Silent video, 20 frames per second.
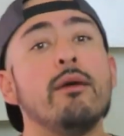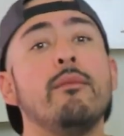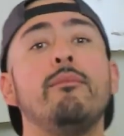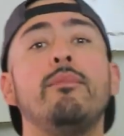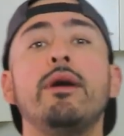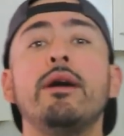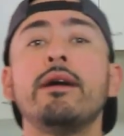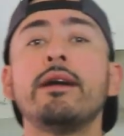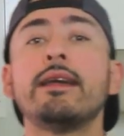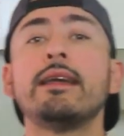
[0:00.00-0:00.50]

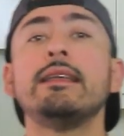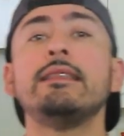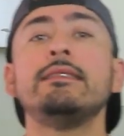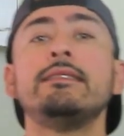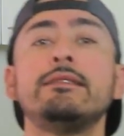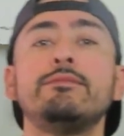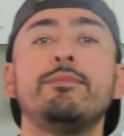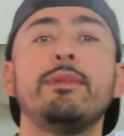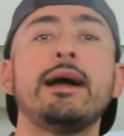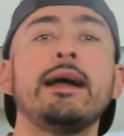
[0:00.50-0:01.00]
pumpkin
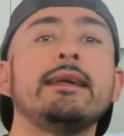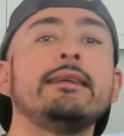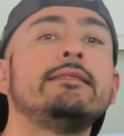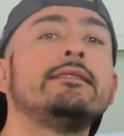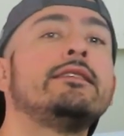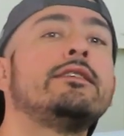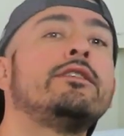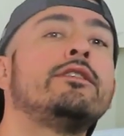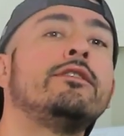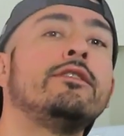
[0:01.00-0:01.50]
spice
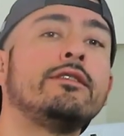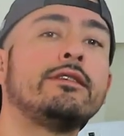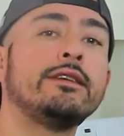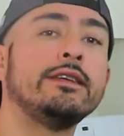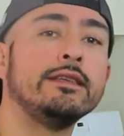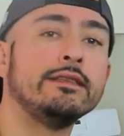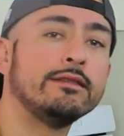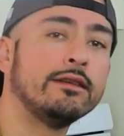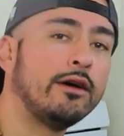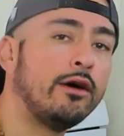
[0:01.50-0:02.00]
cookies.